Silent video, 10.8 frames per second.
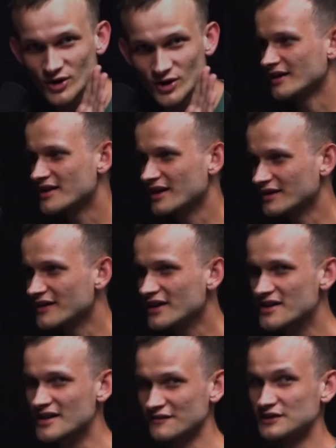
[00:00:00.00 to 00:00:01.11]
I think it's
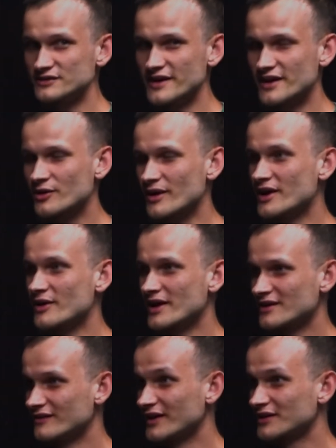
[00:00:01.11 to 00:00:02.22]
definitely a gray
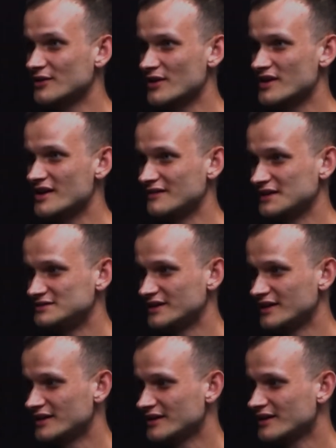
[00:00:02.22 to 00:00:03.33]
area. Like, there's
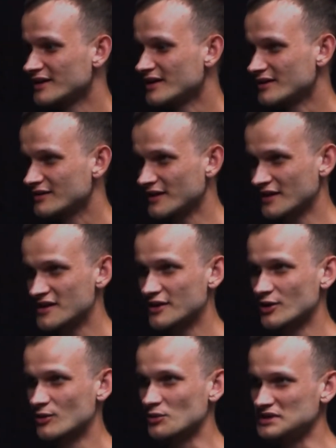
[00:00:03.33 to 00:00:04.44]
definitely things that
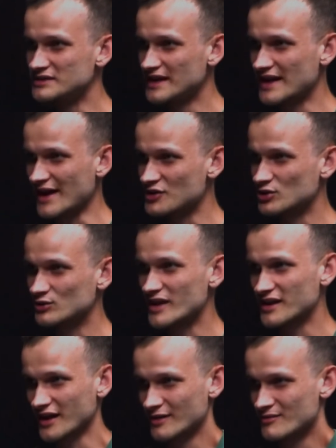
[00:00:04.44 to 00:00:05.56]
are really and actually
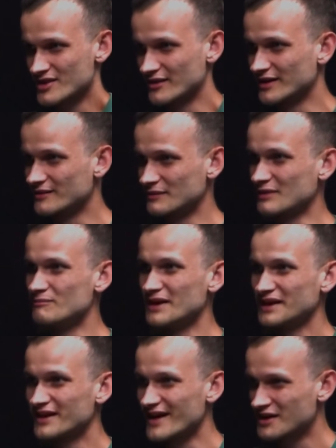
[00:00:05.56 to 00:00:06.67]
scams. Like, I mean,
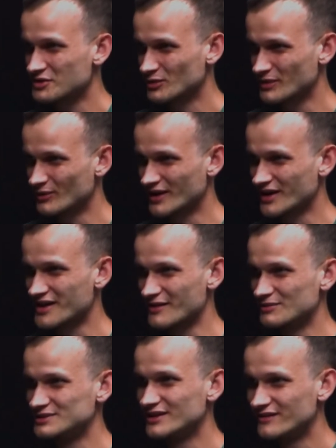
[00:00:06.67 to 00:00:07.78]
BitConnect would be one
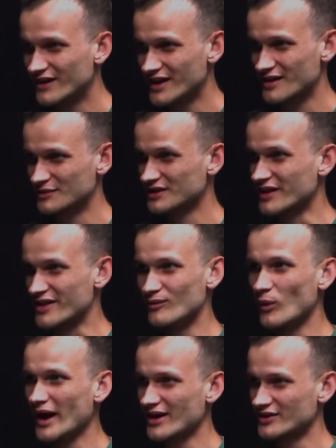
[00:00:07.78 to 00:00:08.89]
example of something that's
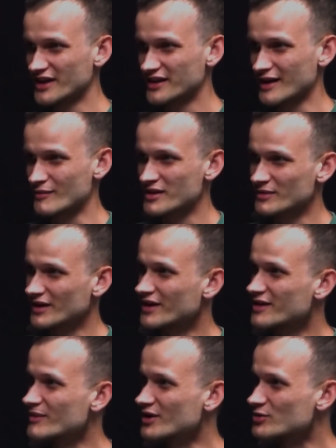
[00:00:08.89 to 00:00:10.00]
way on the scam
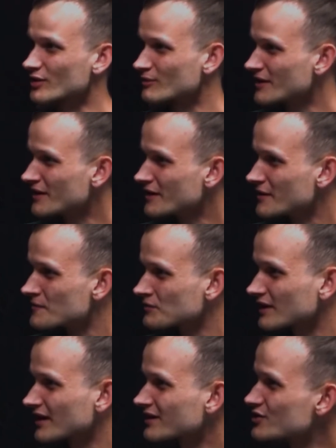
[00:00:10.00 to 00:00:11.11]
spectrum.
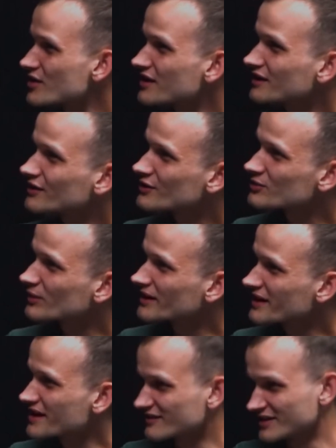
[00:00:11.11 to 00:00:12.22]
Did you see their
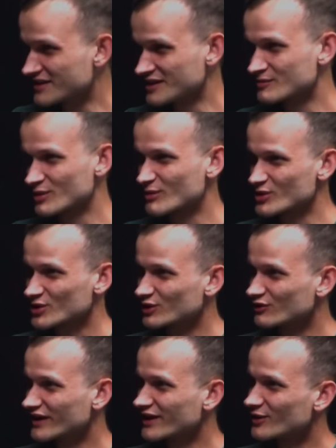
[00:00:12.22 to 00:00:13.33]
2017
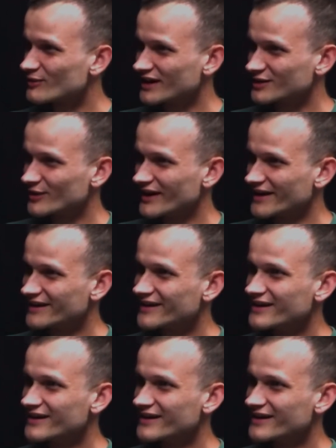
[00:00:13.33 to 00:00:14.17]
promotional video, by the way?